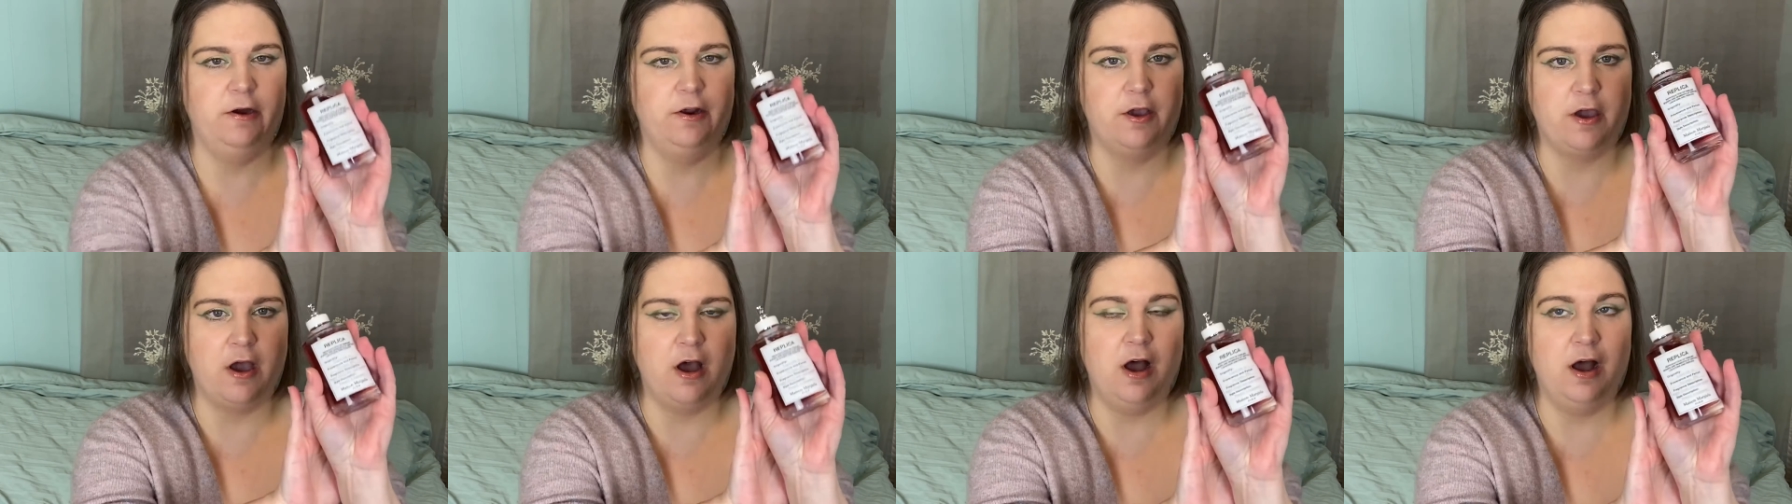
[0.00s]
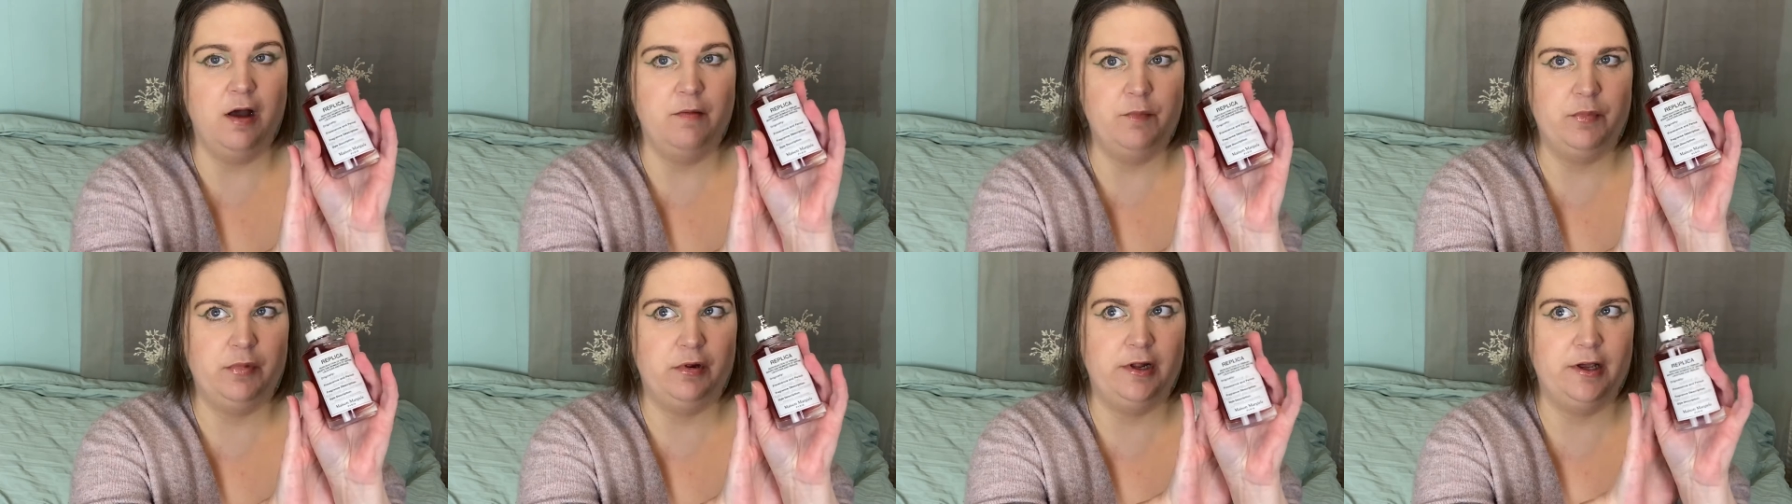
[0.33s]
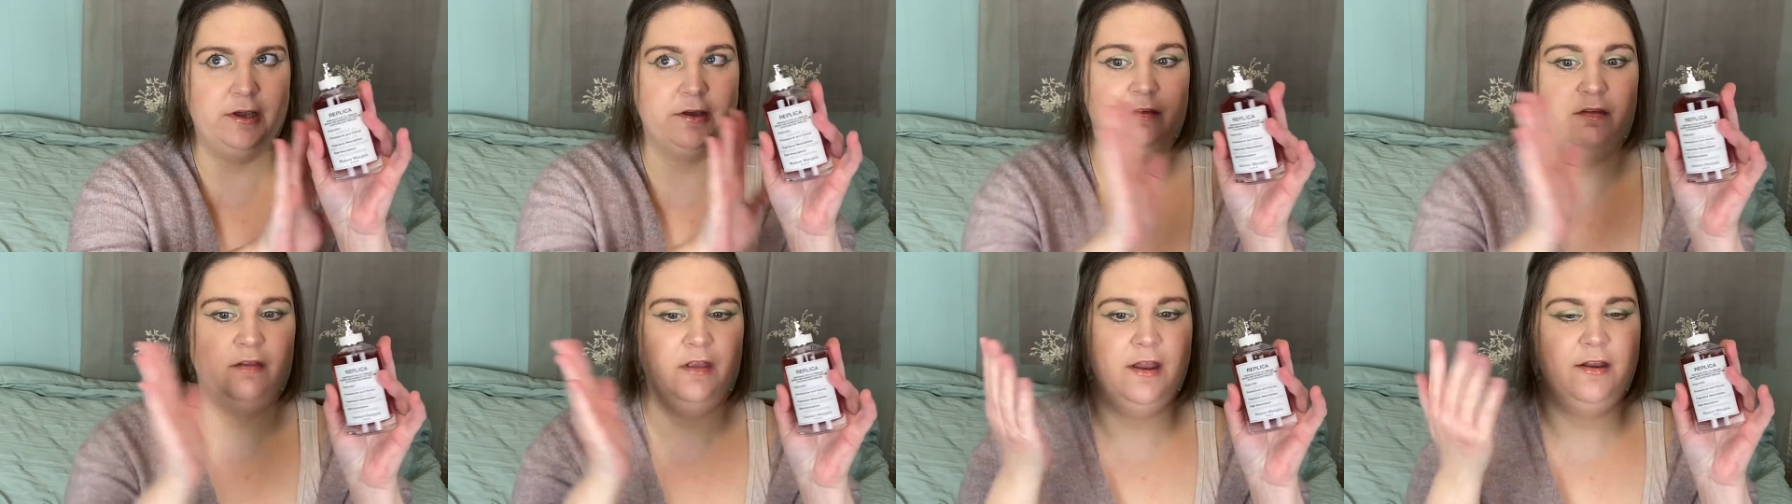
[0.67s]

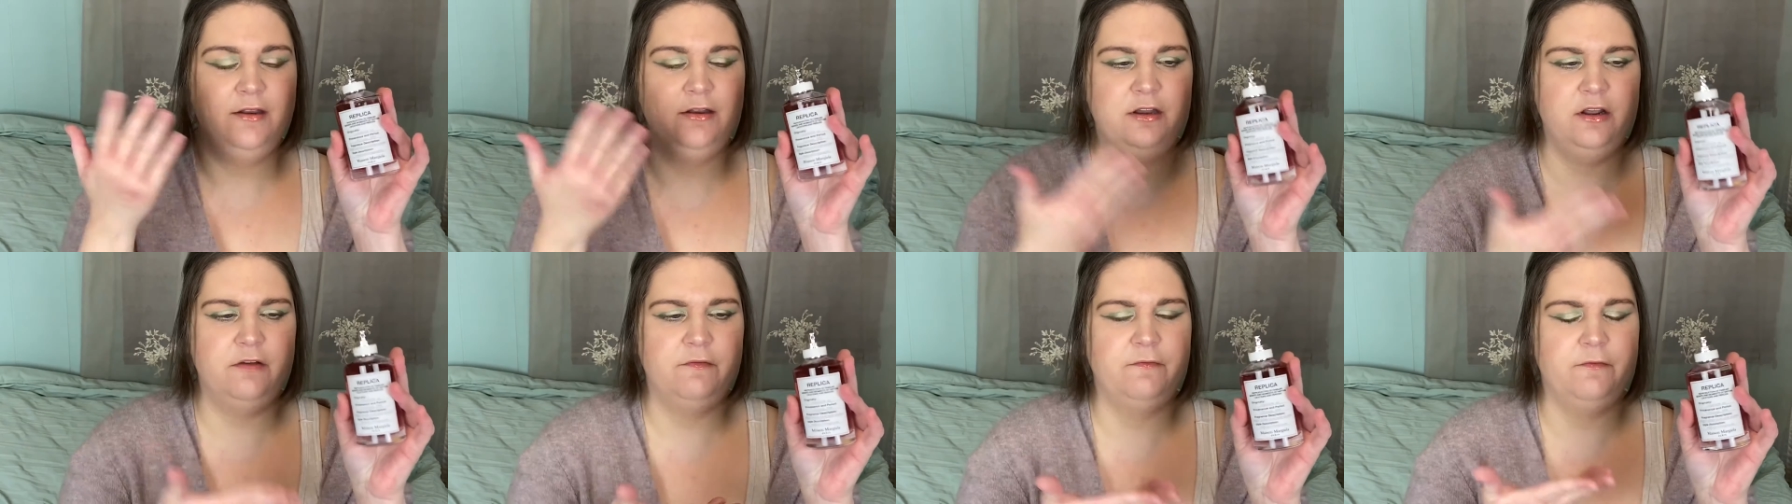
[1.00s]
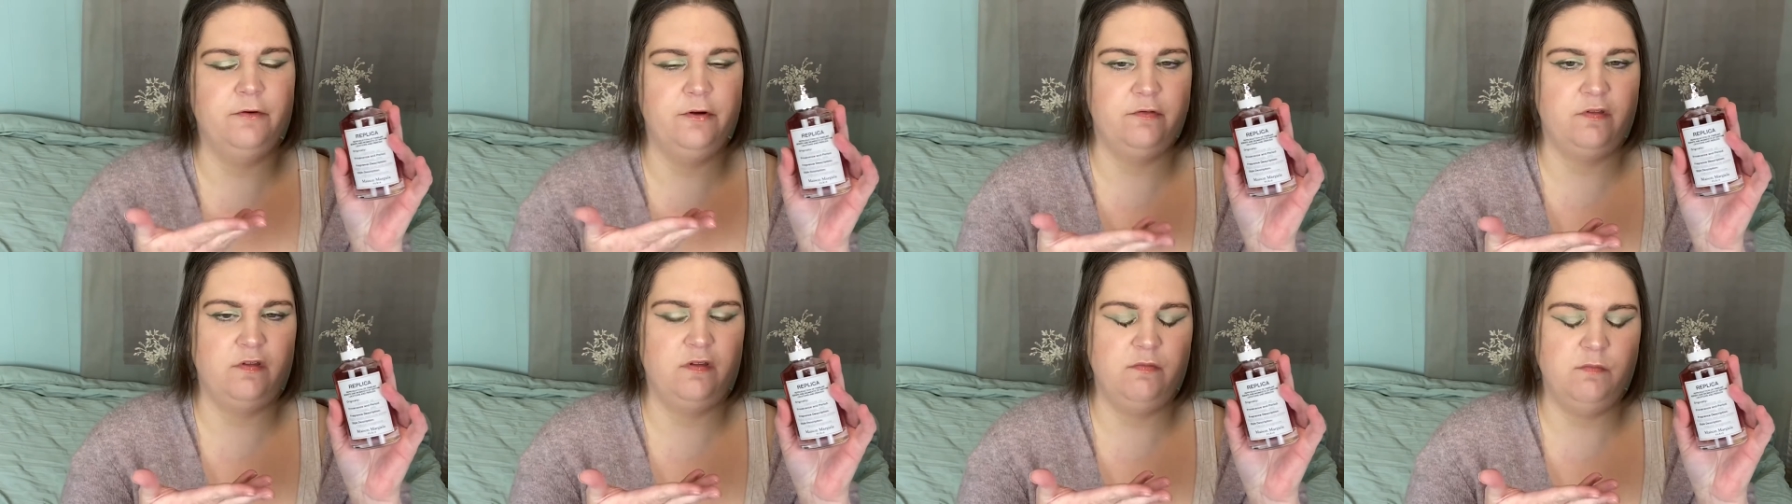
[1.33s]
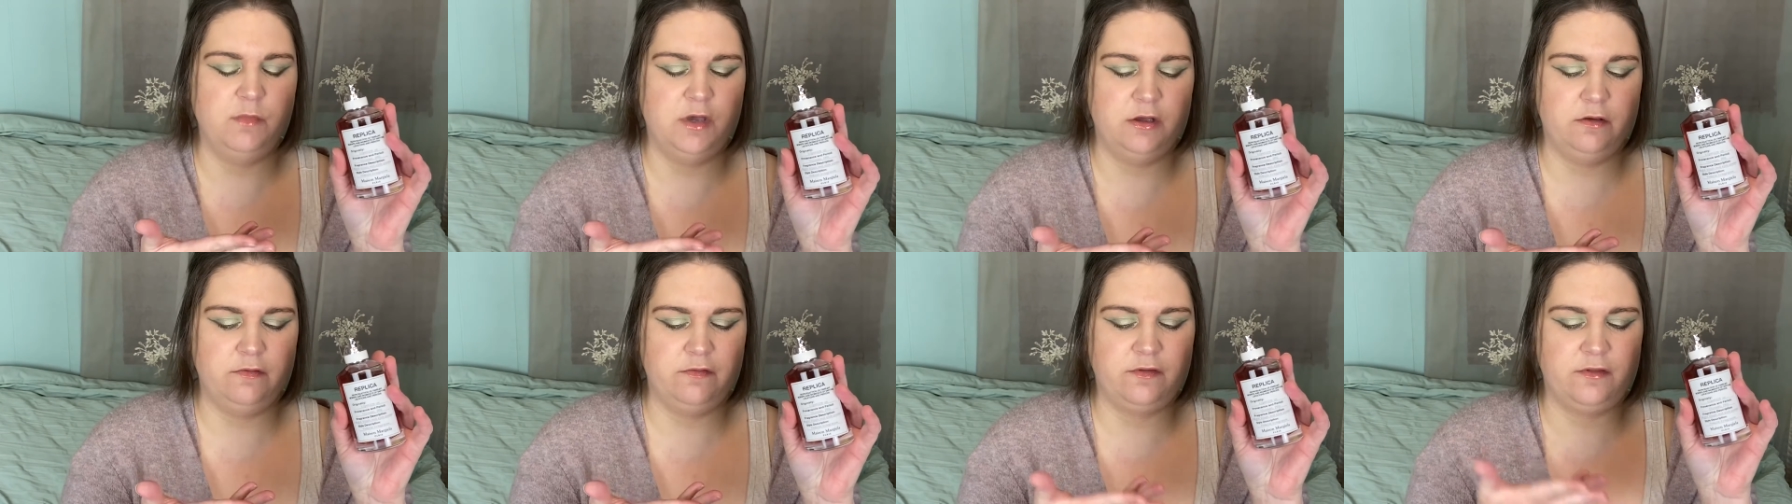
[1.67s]
complex and different
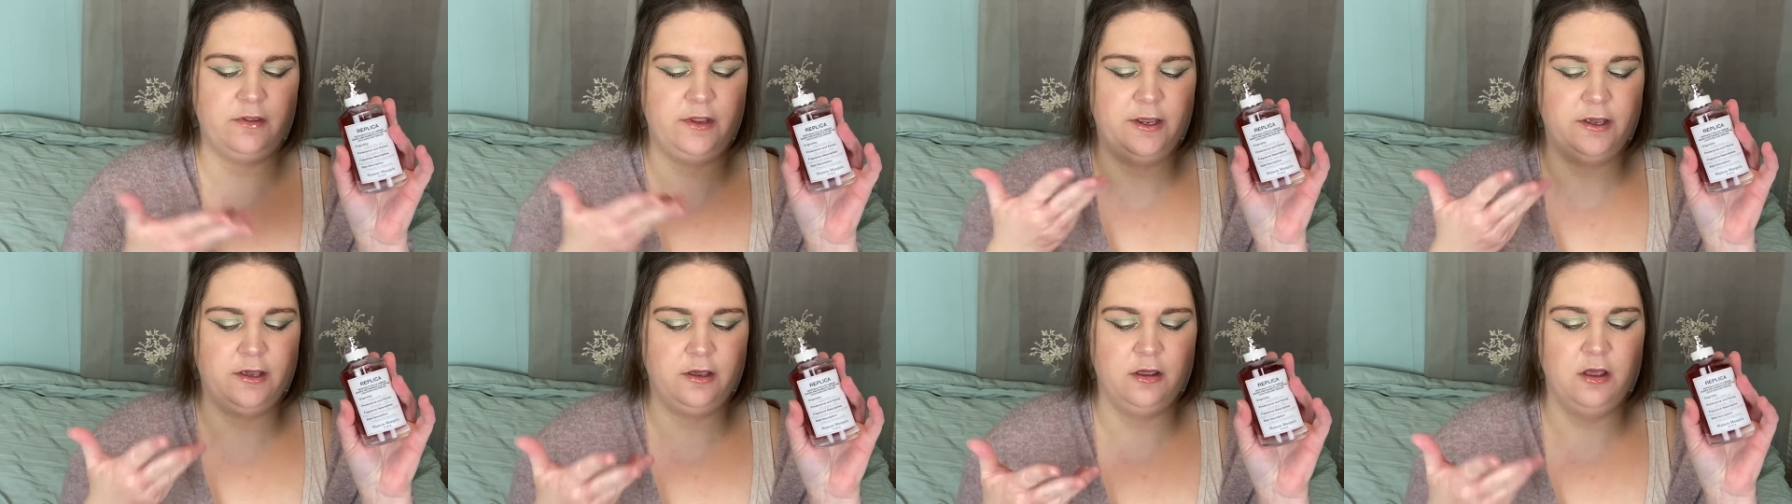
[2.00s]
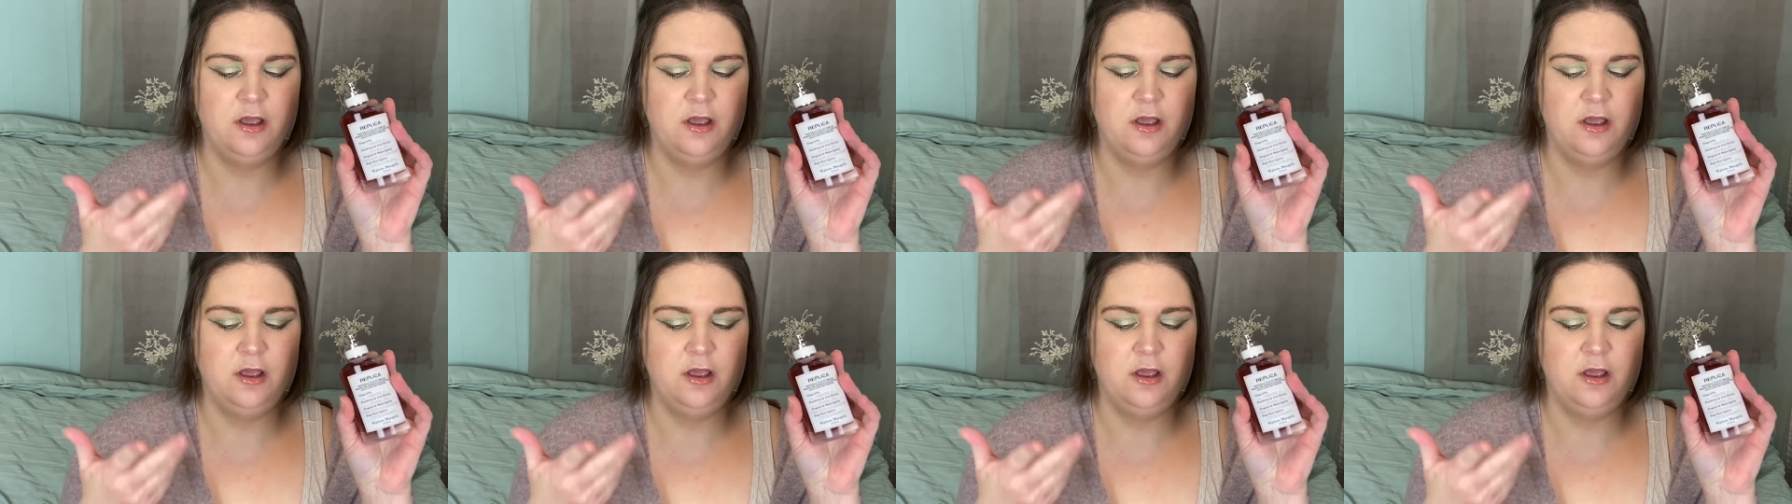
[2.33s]
smells like